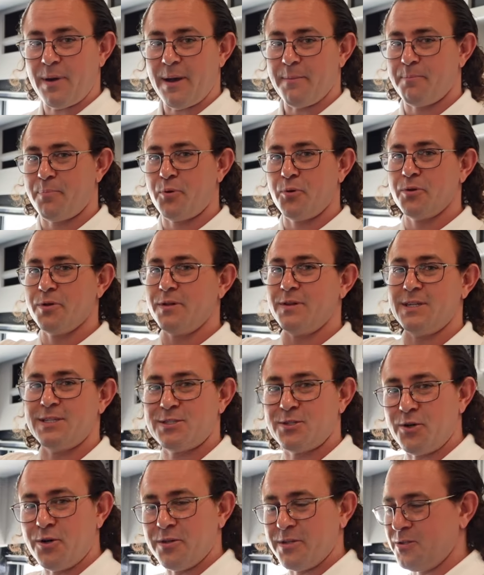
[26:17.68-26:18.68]
I'm pulling
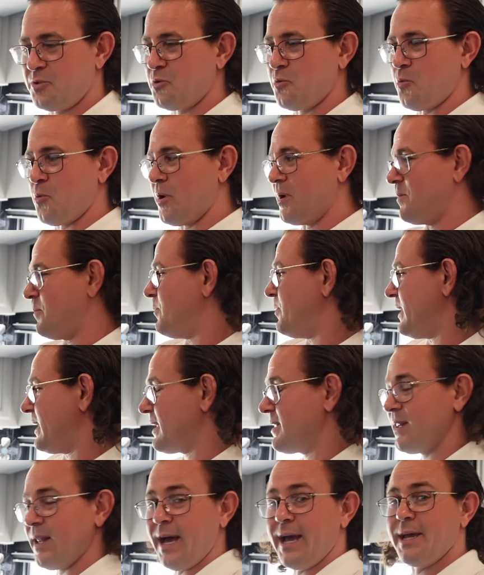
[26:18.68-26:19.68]
this all into one
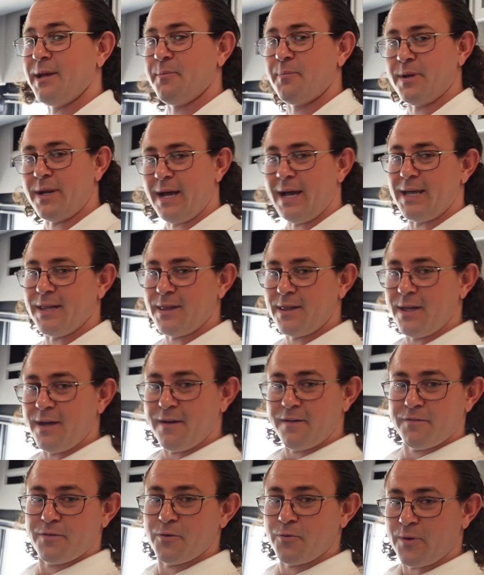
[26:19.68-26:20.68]
big like, but I
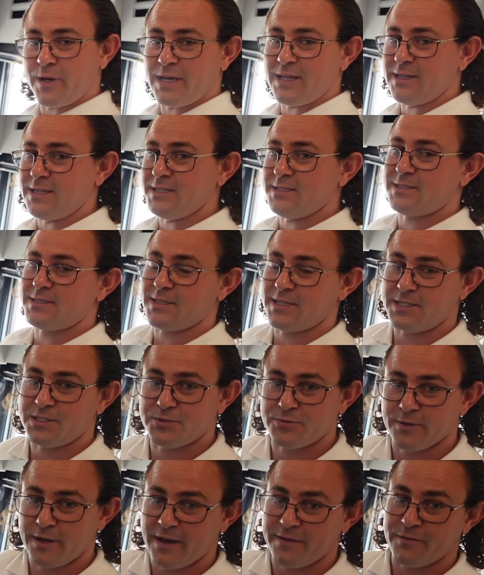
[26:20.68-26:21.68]
love the way these things
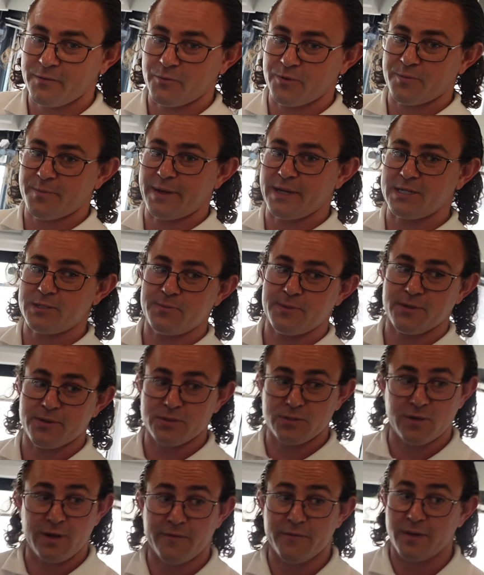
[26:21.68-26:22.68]
drive, and with my
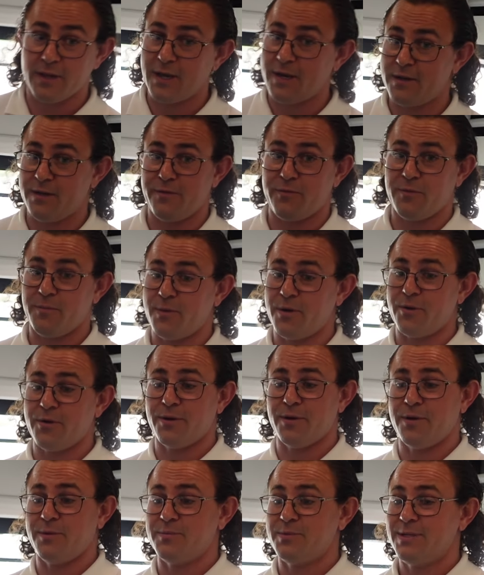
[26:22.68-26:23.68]
experience driving a lot of different
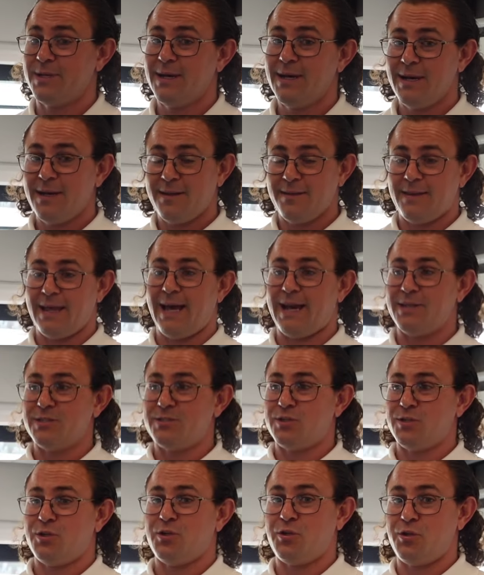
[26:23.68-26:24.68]
motorhomes, that
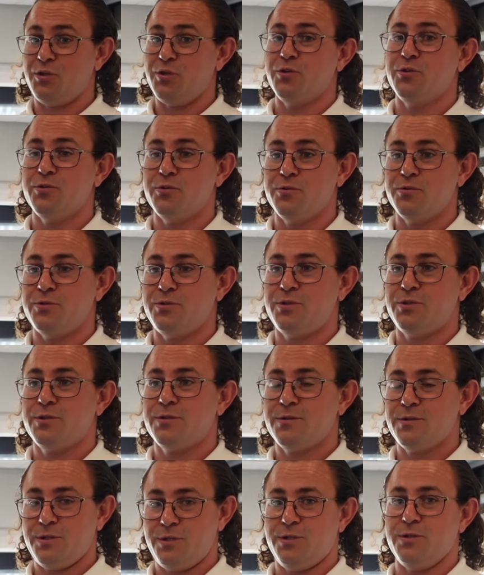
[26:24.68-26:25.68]
is a huge,
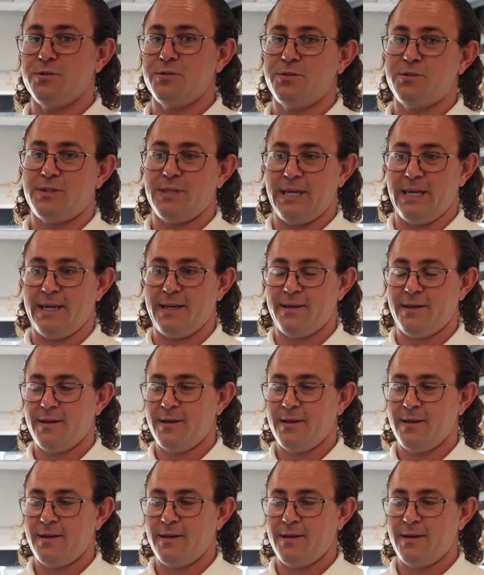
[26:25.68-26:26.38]
huge thing.